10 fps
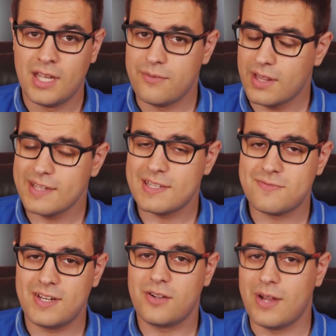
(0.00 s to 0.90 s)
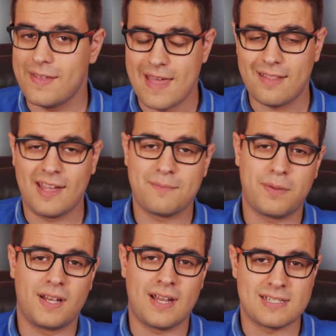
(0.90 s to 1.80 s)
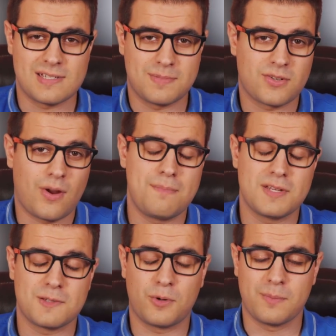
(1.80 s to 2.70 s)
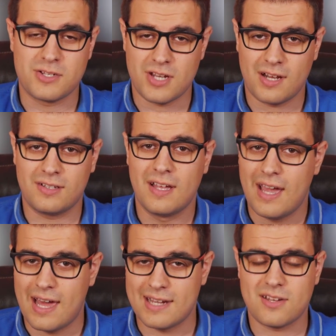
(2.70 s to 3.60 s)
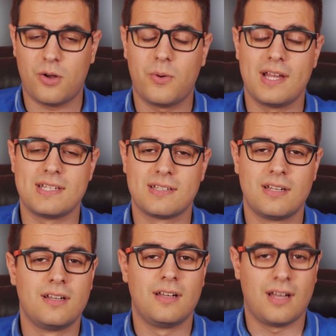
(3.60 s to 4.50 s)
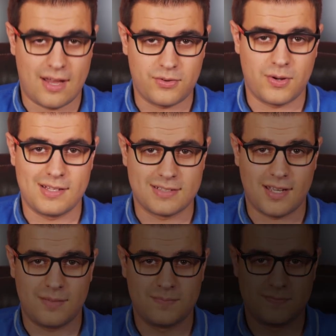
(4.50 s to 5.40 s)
If you like this video, hit that like button and subscribe to support my channel, and as always, have a great day.